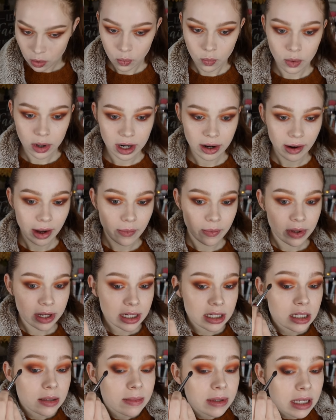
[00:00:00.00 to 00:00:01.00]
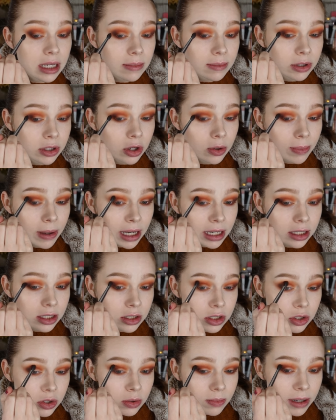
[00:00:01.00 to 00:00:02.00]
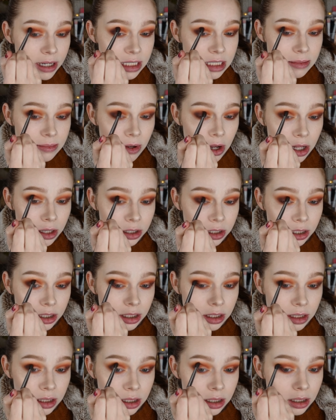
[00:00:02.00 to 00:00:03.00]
where I want it to be I'm gonna go back into my smaller